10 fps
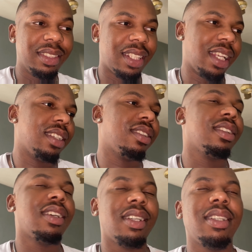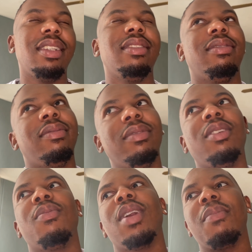Like,
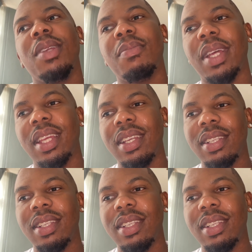and what I mean by that